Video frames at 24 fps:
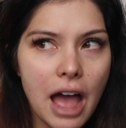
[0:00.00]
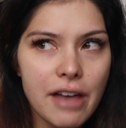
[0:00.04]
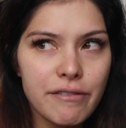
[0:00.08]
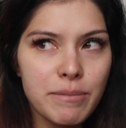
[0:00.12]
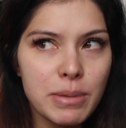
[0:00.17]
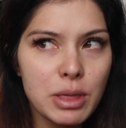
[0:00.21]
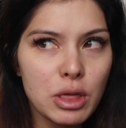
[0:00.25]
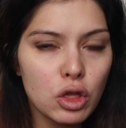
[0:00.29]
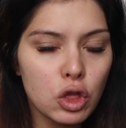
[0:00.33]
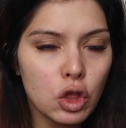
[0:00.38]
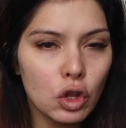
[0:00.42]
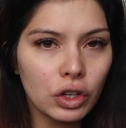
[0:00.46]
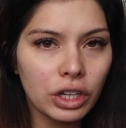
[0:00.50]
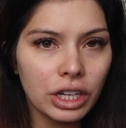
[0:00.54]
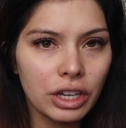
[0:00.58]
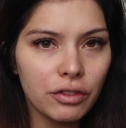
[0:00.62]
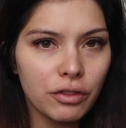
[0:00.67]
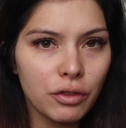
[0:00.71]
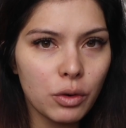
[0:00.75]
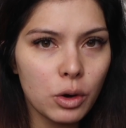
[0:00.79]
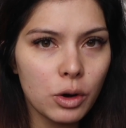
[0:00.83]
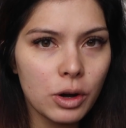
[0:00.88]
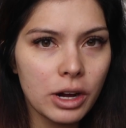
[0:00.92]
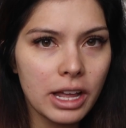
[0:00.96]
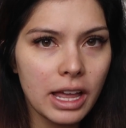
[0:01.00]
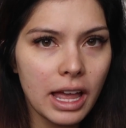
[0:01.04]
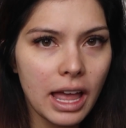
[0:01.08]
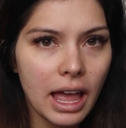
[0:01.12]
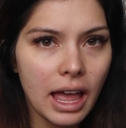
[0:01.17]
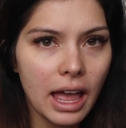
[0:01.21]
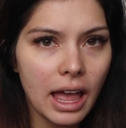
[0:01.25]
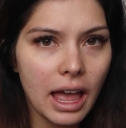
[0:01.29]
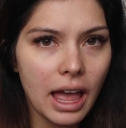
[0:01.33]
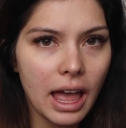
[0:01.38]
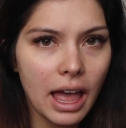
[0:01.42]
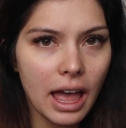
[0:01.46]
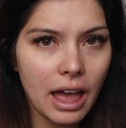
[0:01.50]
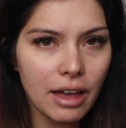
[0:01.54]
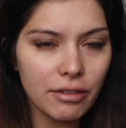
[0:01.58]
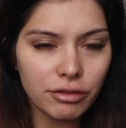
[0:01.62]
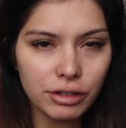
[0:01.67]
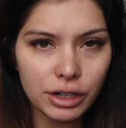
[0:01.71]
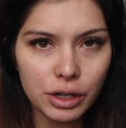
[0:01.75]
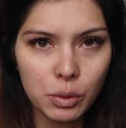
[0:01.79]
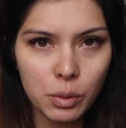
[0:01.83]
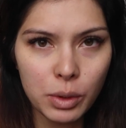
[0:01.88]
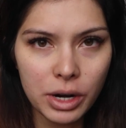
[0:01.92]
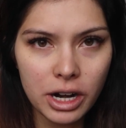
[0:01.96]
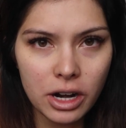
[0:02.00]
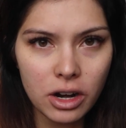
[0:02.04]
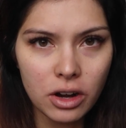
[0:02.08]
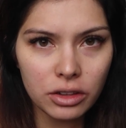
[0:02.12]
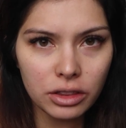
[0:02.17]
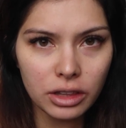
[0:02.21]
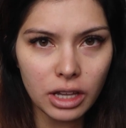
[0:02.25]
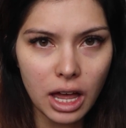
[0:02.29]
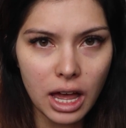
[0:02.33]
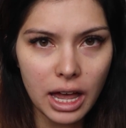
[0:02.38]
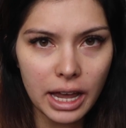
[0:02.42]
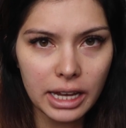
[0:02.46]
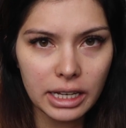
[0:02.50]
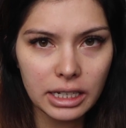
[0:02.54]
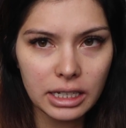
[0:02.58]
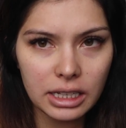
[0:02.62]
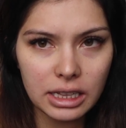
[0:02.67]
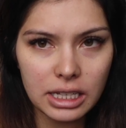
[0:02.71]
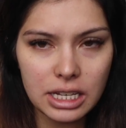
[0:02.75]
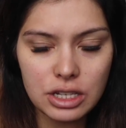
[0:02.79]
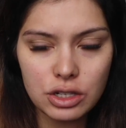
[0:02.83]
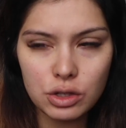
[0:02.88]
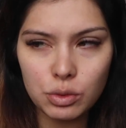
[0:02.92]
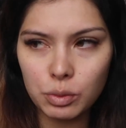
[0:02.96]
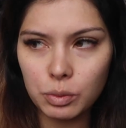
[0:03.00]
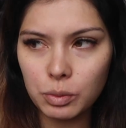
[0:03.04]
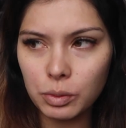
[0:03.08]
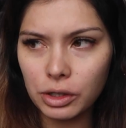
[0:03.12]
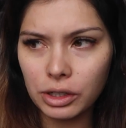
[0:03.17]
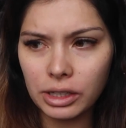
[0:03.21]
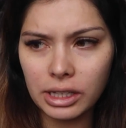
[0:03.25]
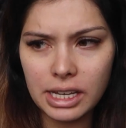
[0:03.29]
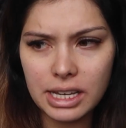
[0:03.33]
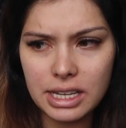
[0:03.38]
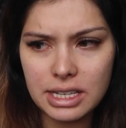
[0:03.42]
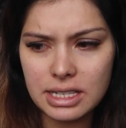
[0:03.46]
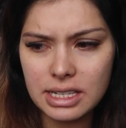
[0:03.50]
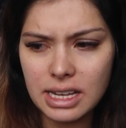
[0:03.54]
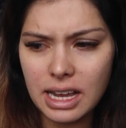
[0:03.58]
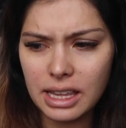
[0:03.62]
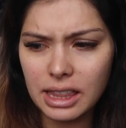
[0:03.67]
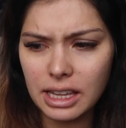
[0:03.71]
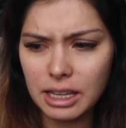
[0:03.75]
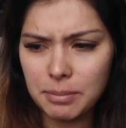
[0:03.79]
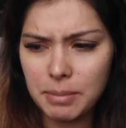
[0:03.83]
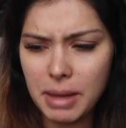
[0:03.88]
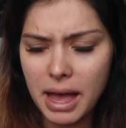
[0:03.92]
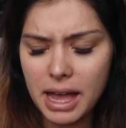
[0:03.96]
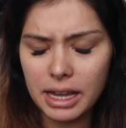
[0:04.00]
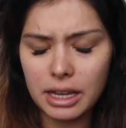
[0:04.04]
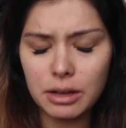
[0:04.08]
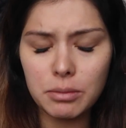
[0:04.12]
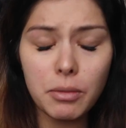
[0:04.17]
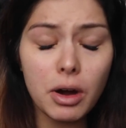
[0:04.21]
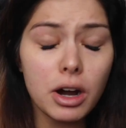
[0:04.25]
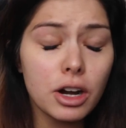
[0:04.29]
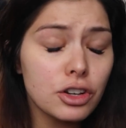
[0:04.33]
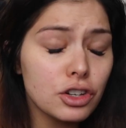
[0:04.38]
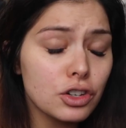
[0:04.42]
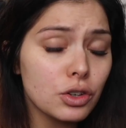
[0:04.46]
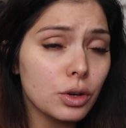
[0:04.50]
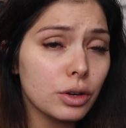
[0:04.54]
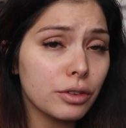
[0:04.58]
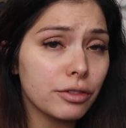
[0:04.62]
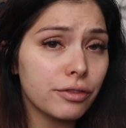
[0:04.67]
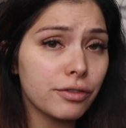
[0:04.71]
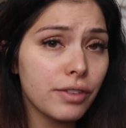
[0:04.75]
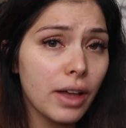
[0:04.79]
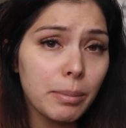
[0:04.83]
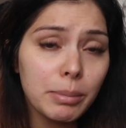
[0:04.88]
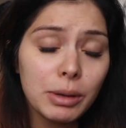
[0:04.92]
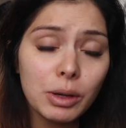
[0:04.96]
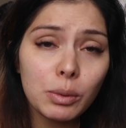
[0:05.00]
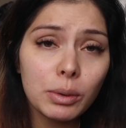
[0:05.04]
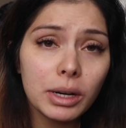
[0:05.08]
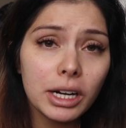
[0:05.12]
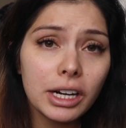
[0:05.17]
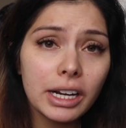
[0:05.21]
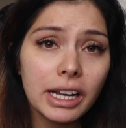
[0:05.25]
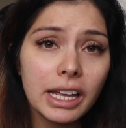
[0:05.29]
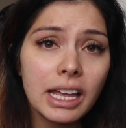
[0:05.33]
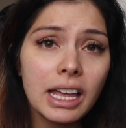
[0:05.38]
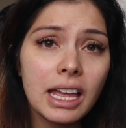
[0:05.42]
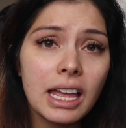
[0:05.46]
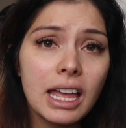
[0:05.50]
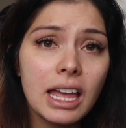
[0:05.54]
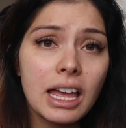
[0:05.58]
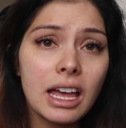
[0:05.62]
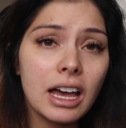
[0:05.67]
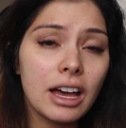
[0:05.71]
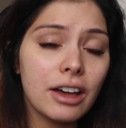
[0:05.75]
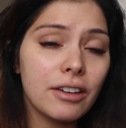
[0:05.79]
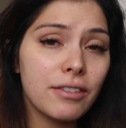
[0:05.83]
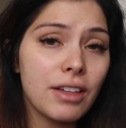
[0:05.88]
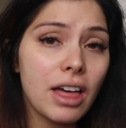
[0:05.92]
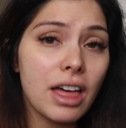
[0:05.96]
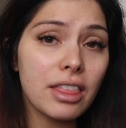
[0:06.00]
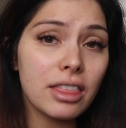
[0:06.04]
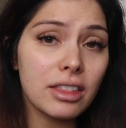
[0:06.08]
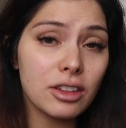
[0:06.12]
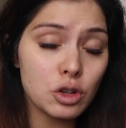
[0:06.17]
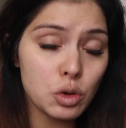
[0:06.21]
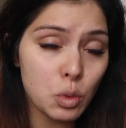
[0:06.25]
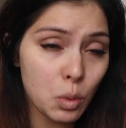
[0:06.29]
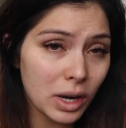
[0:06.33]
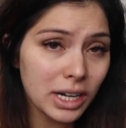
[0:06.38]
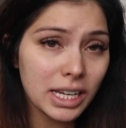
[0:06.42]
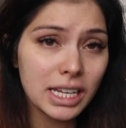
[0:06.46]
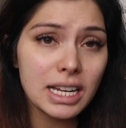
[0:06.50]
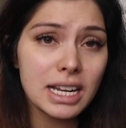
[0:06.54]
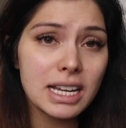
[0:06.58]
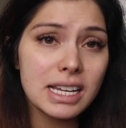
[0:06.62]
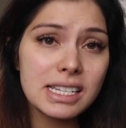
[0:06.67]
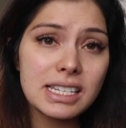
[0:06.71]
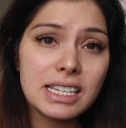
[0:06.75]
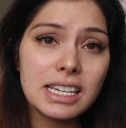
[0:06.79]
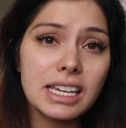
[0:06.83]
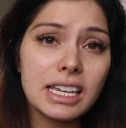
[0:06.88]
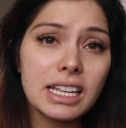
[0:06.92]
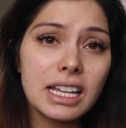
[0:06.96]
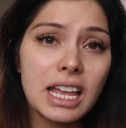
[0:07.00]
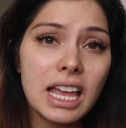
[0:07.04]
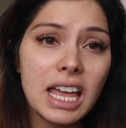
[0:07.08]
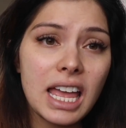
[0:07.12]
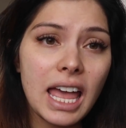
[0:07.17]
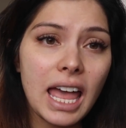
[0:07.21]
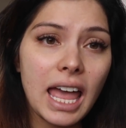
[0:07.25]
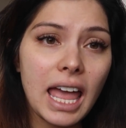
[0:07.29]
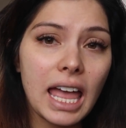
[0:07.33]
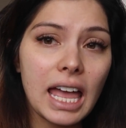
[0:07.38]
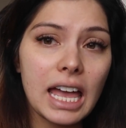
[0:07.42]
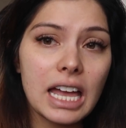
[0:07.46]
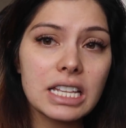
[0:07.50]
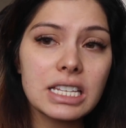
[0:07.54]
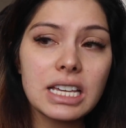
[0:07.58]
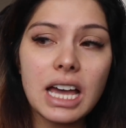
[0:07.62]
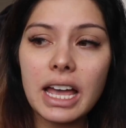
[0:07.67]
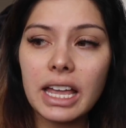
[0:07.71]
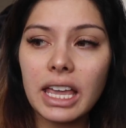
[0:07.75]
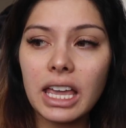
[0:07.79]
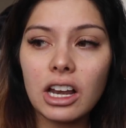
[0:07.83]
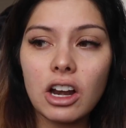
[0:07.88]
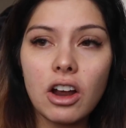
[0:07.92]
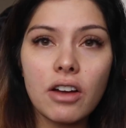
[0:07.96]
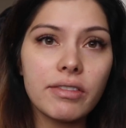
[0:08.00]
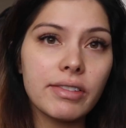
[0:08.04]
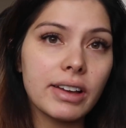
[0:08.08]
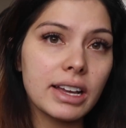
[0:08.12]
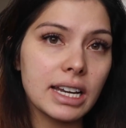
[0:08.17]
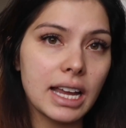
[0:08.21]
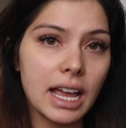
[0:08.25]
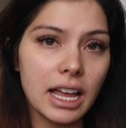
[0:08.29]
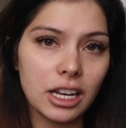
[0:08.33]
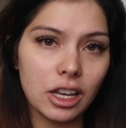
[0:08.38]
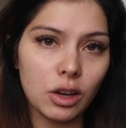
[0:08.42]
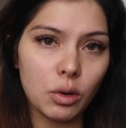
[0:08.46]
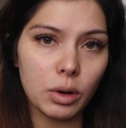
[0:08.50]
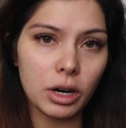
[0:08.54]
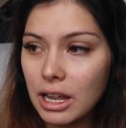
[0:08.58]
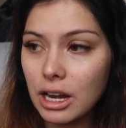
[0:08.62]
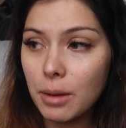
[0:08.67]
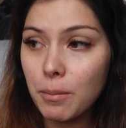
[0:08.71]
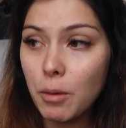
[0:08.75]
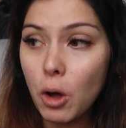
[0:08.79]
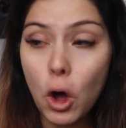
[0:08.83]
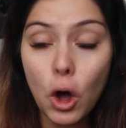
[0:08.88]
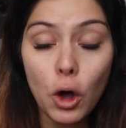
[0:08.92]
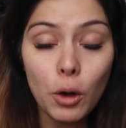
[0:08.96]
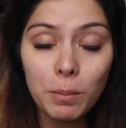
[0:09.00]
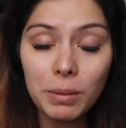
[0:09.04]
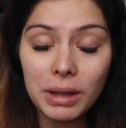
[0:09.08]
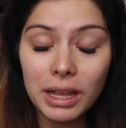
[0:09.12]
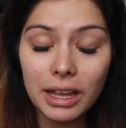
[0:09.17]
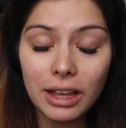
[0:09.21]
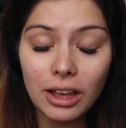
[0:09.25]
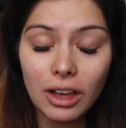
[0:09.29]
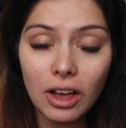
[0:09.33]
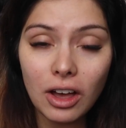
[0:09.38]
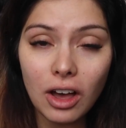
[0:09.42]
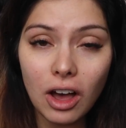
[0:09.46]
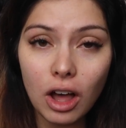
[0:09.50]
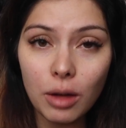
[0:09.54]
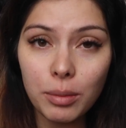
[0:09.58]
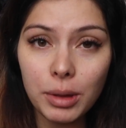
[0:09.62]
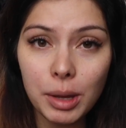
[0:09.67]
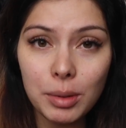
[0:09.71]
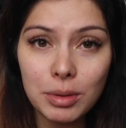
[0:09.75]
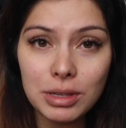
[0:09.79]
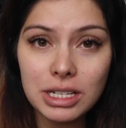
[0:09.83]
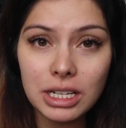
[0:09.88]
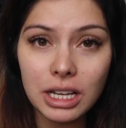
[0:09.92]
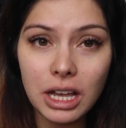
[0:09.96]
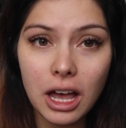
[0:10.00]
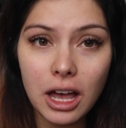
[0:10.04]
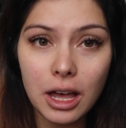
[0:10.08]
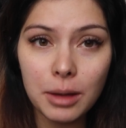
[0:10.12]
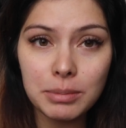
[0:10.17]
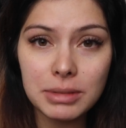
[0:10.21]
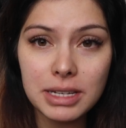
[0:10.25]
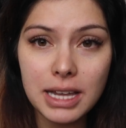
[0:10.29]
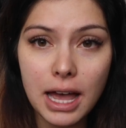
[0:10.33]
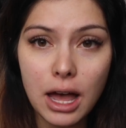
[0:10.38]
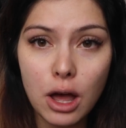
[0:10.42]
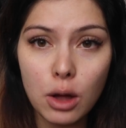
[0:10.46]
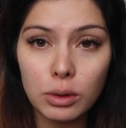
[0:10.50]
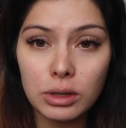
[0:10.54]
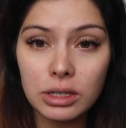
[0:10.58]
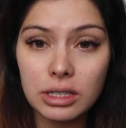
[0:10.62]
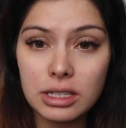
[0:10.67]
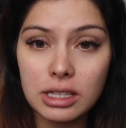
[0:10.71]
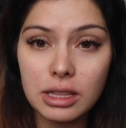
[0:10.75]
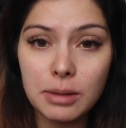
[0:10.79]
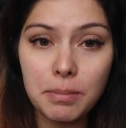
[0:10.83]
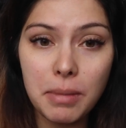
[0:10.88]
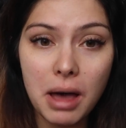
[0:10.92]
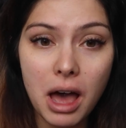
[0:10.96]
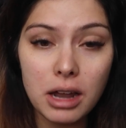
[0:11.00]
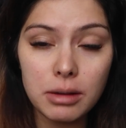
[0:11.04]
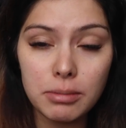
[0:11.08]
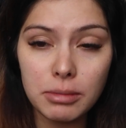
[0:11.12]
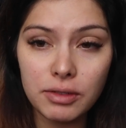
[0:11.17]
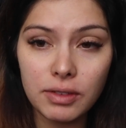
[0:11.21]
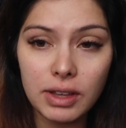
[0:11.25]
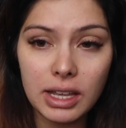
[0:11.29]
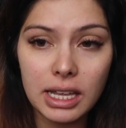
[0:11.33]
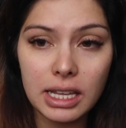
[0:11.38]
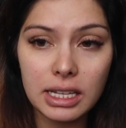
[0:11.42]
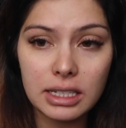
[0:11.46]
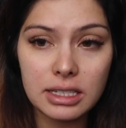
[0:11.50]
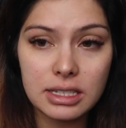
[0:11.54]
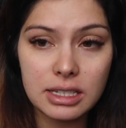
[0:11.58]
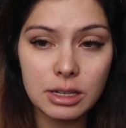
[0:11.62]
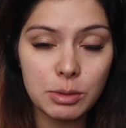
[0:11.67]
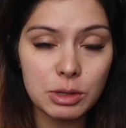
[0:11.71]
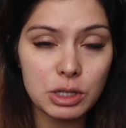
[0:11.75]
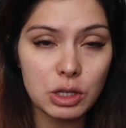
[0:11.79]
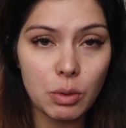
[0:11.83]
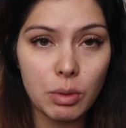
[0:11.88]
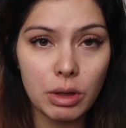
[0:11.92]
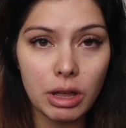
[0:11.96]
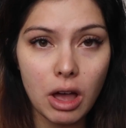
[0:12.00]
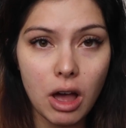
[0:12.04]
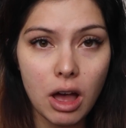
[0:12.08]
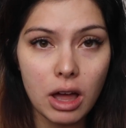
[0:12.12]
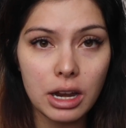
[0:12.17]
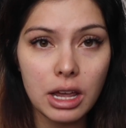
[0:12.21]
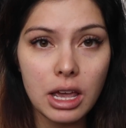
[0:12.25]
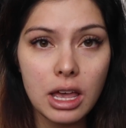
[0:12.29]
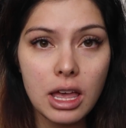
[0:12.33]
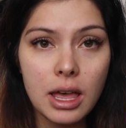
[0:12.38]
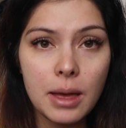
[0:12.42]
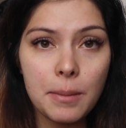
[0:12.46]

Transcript: I've been looking for it everywhere online. This released, I think, back in March or February of 2019, and I cannot find it anywhere. And I'm hoping I'll be able to come down to the bottom of it and see what's going on.